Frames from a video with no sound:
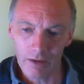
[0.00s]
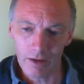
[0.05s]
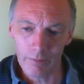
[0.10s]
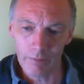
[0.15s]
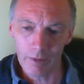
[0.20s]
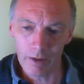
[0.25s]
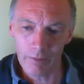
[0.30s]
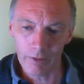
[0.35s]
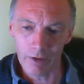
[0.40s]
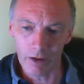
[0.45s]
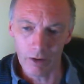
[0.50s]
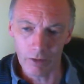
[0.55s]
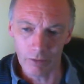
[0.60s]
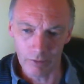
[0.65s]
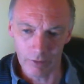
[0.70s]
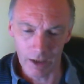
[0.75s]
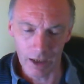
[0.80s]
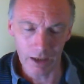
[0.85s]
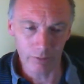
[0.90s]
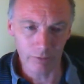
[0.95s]
Maybe the whole
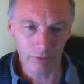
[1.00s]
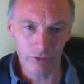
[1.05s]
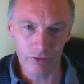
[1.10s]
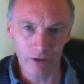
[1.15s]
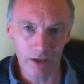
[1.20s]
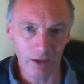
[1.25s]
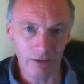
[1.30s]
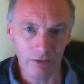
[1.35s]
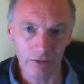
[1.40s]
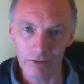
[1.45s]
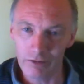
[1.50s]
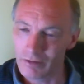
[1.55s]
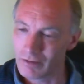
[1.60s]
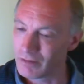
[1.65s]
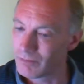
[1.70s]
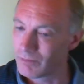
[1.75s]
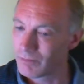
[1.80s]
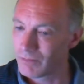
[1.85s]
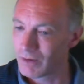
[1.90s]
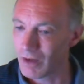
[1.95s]
name's changed.
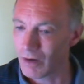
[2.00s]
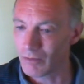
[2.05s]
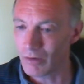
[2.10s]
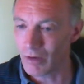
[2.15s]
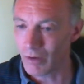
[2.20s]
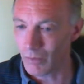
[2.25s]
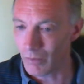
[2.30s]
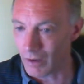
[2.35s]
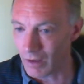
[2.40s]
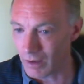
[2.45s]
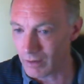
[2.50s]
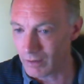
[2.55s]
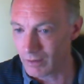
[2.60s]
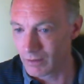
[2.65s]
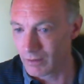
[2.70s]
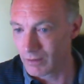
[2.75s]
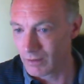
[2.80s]
Don't know why.